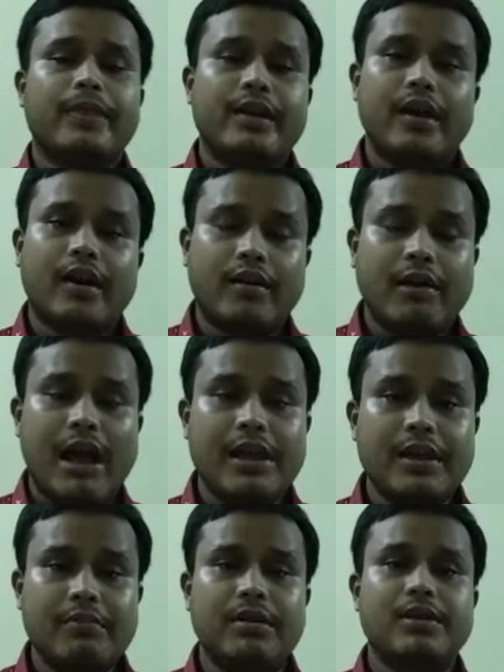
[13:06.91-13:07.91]
Here
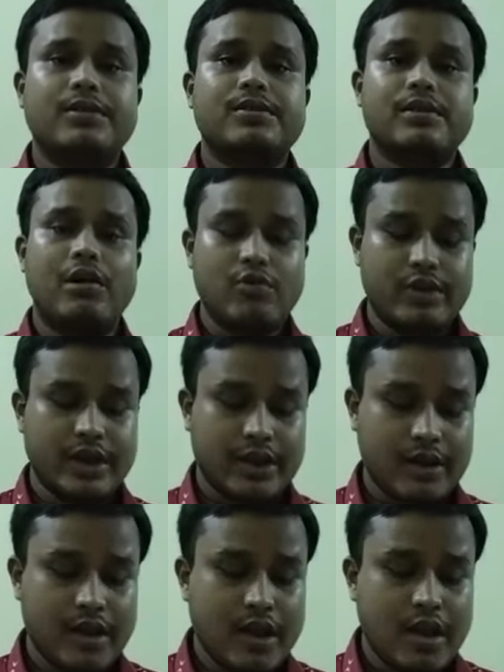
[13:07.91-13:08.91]
crying means
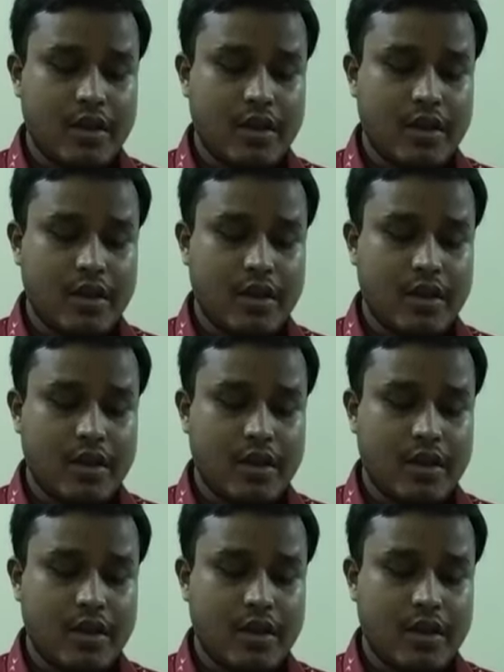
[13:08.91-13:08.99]
shouting,